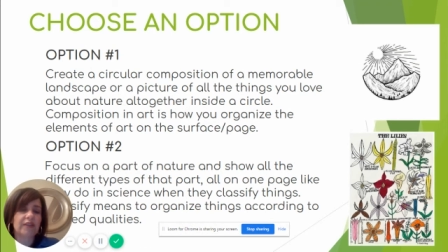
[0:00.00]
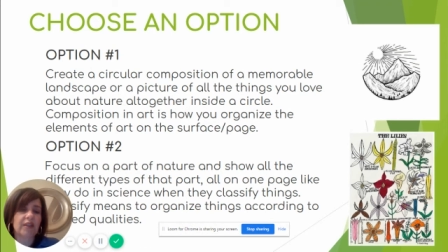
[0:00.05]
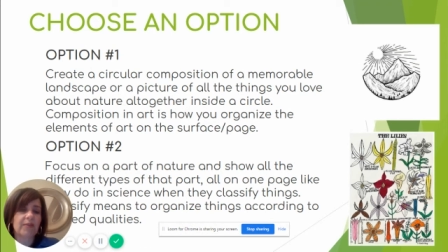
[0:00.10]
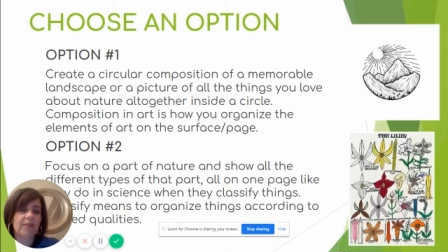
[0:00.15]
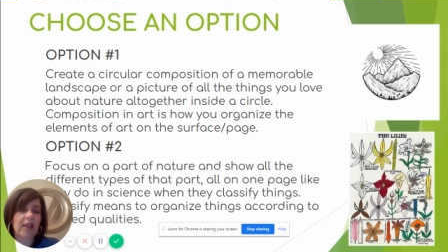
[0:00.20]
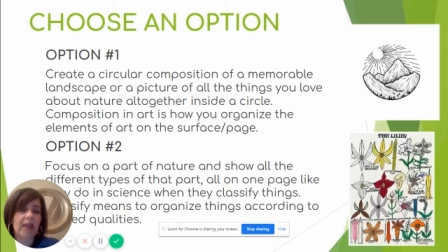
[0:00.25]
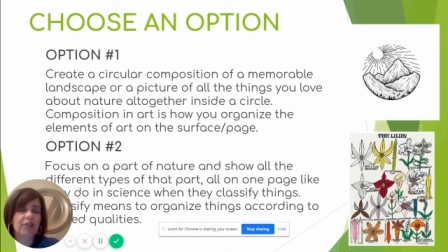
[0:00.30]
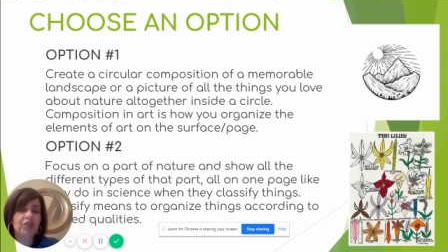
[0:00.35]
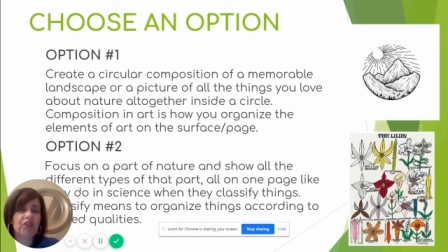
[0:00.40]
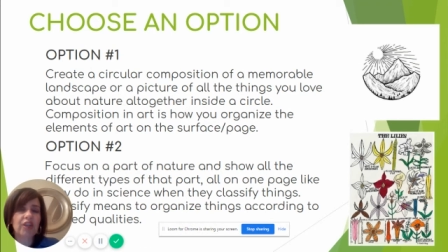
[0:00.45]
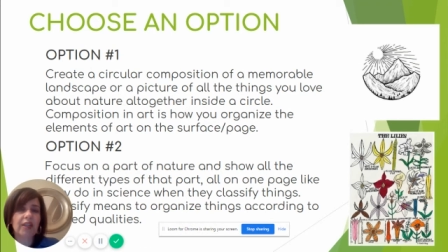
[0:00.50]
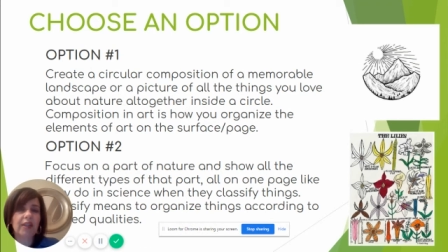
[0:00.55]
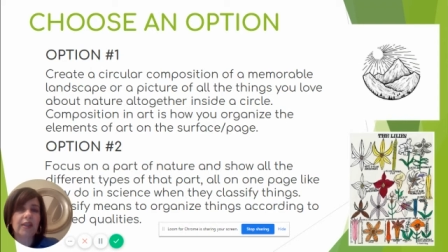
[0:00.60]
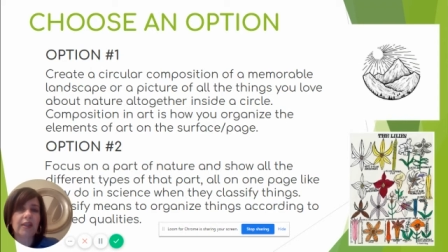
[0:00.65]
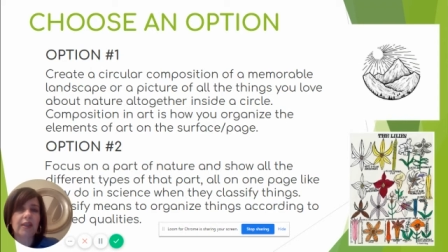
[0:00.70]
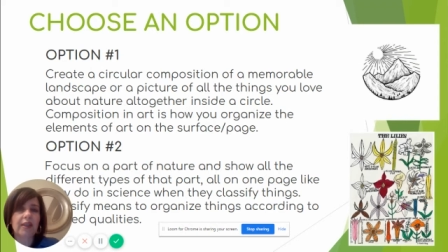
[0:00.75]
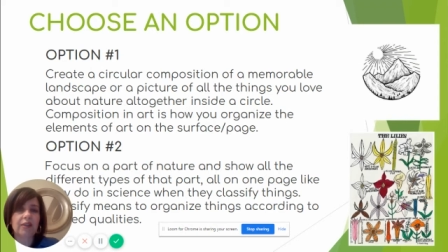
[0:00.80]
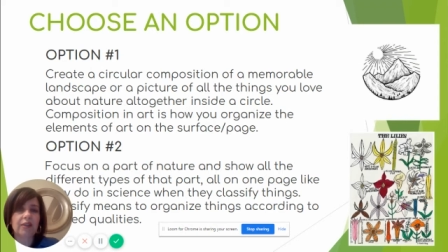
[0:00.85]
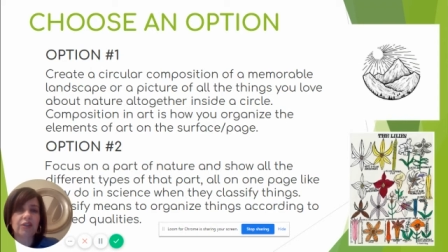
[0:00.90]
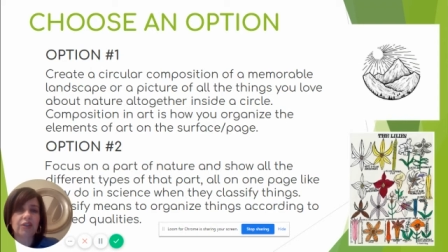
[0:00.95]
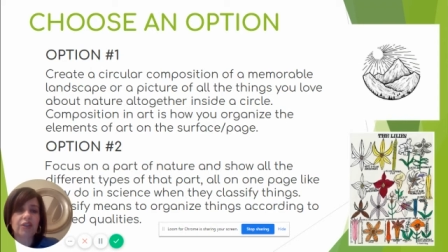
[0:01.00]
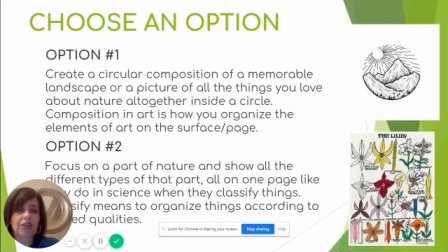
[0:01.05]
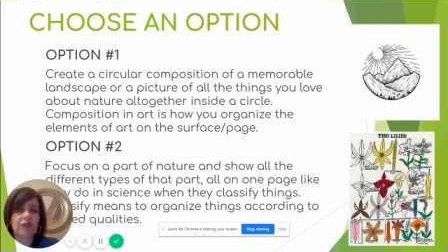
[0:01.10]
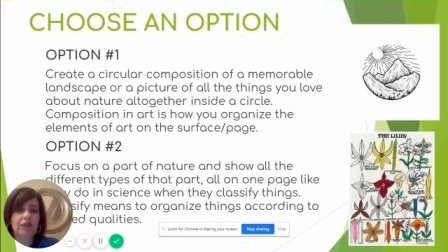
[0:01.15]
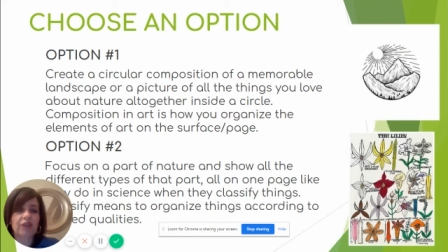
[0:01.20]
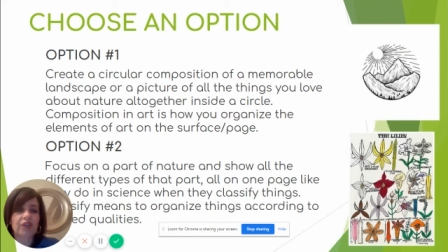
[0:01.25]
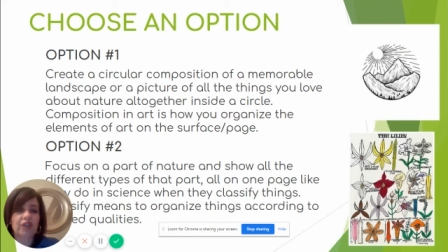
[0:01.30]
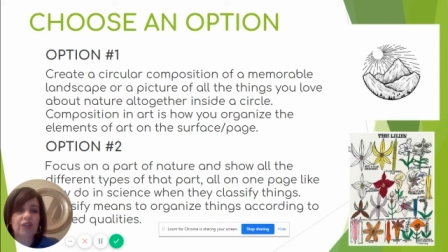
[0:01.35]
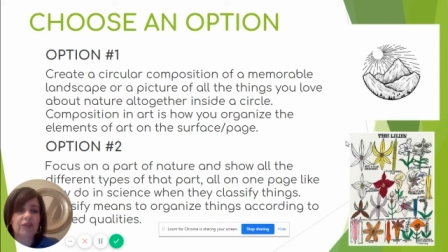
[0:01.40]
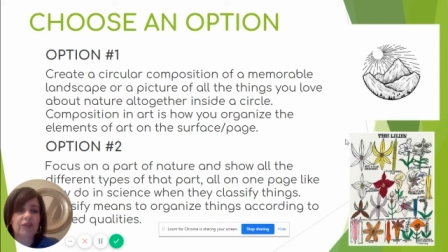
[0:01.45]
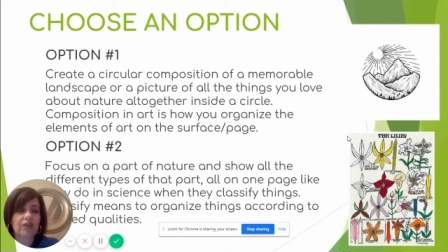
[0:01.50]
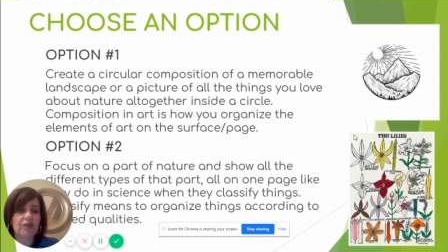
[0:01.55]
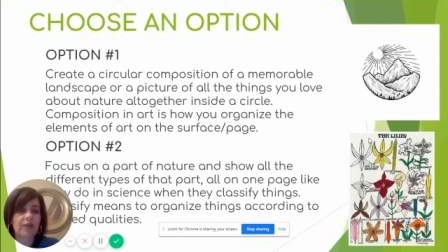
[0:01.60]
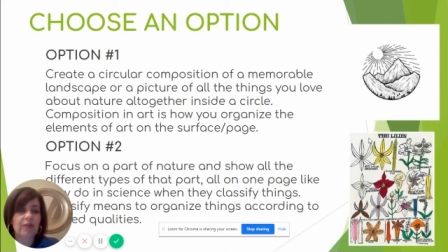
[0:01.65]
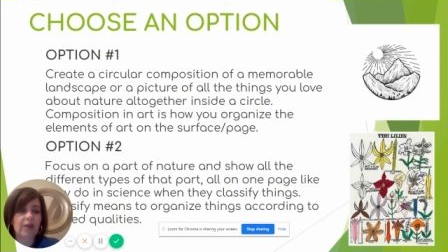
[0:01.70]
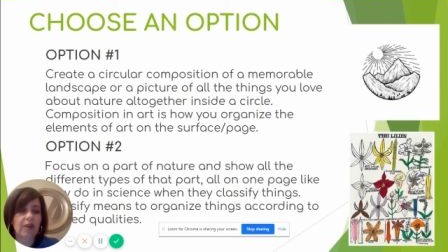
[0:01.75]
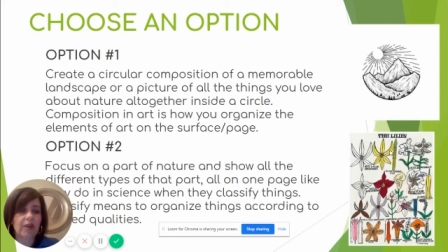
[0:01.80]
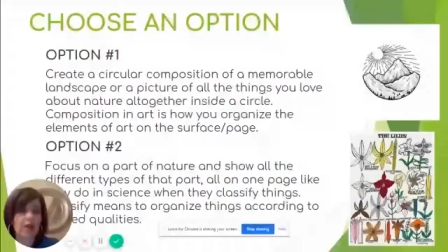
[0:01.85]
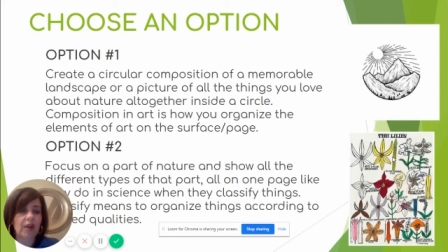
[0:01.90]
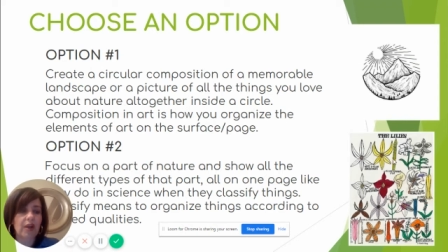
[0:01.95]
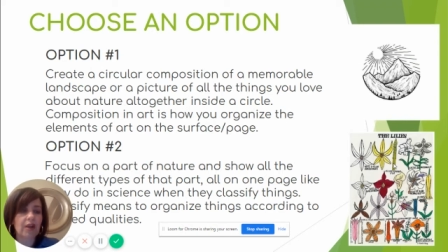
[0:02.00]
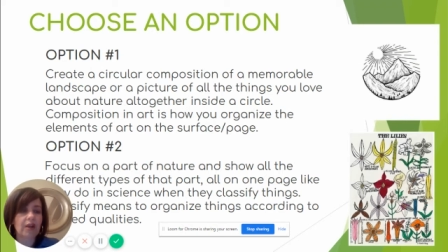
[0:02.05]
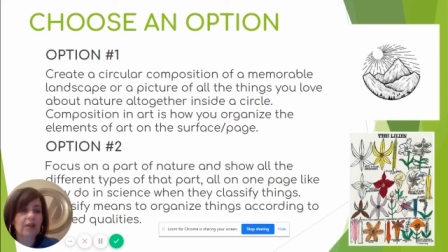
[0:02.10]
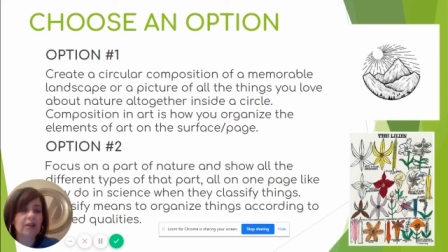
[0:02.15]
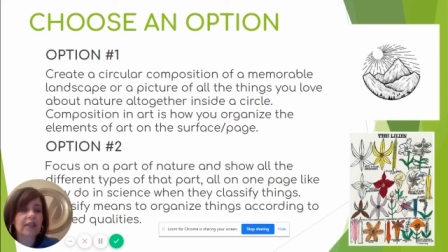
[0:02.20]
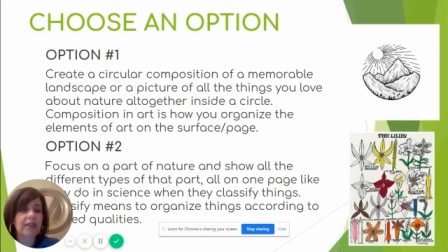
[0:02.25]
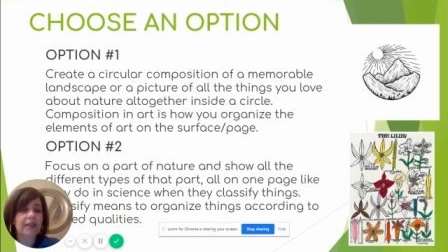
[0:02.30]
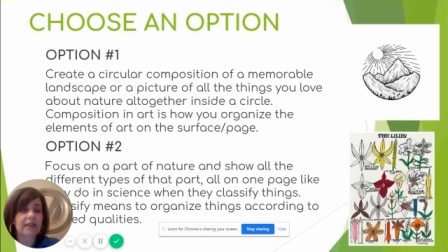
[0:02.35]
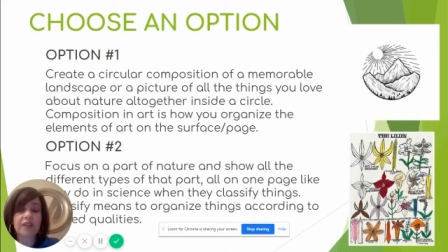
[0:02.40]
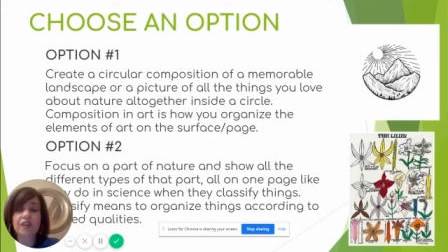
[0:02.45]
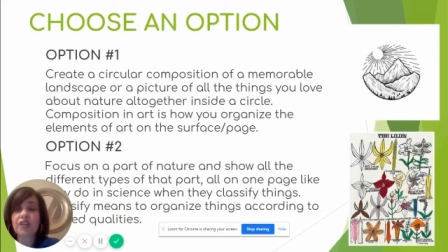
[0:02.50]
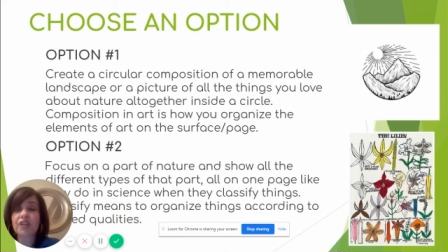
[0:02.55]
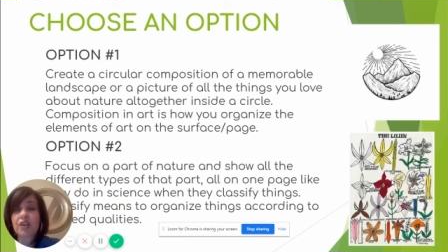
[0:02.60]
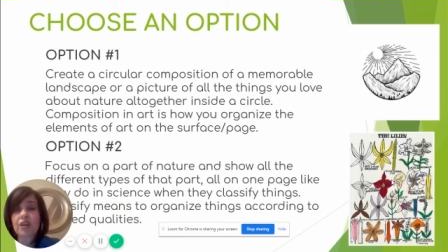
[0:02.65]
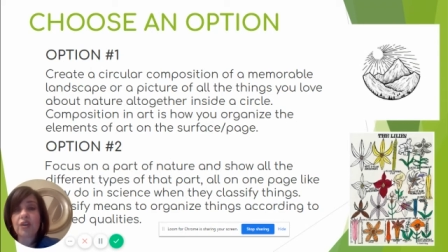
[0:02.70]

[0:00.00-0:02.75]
I'm actually going to introduce you to an artist